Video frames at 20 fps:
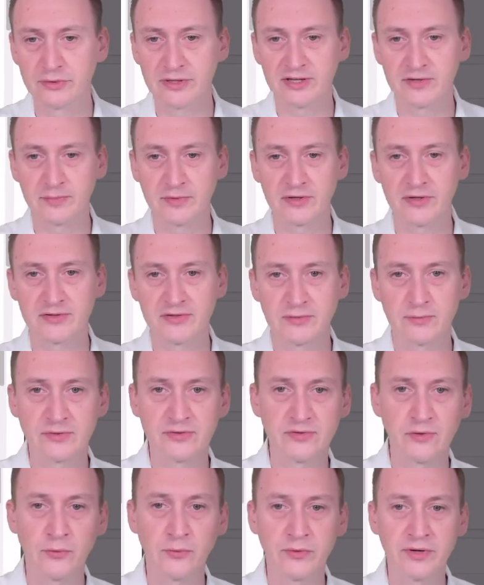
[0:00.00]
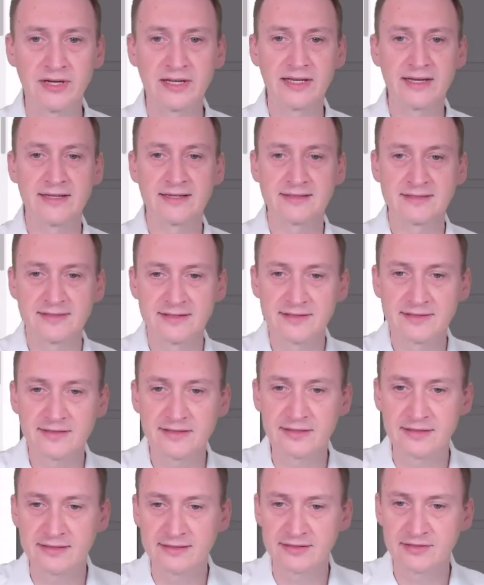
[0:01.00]
That's because there was already an
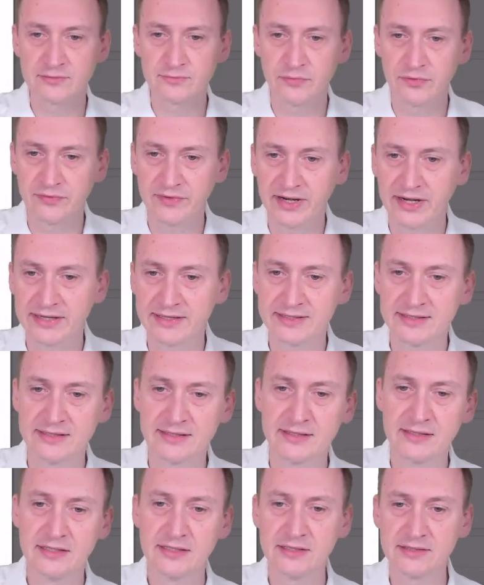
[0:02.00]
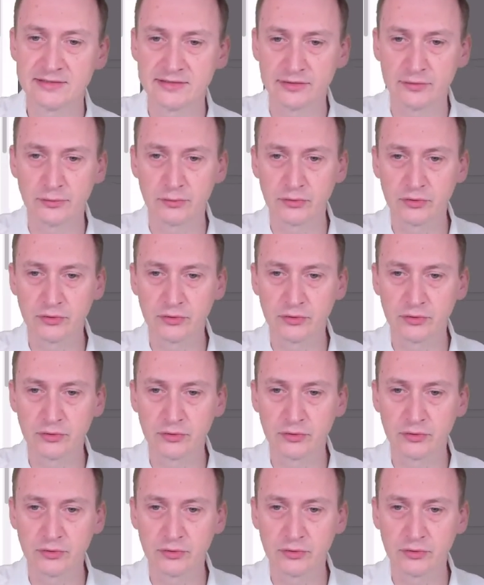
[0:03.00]
existing disk with ID 0.